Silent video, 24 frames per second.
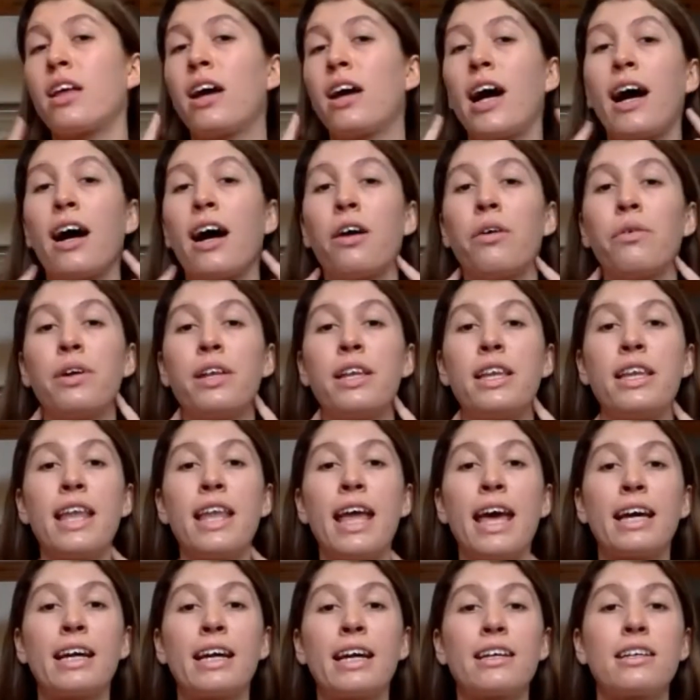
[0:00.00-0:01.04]
our
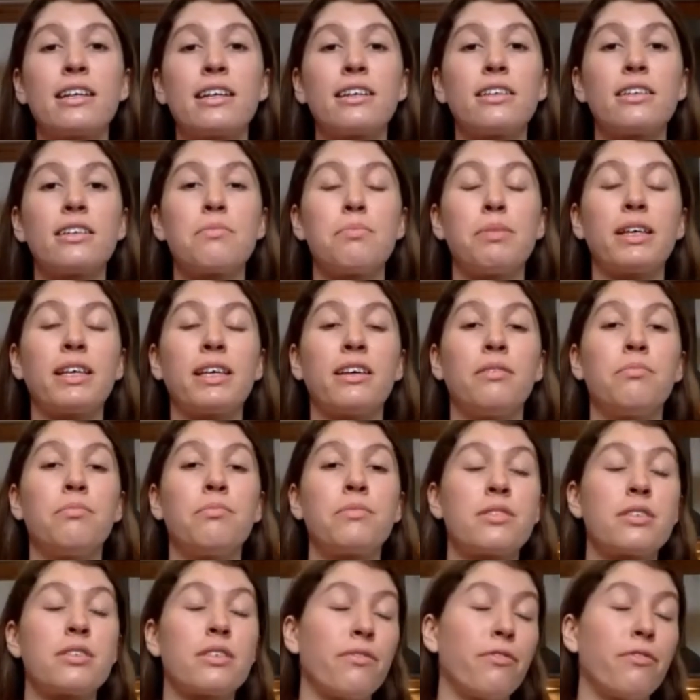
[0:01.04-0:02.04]
neck becomes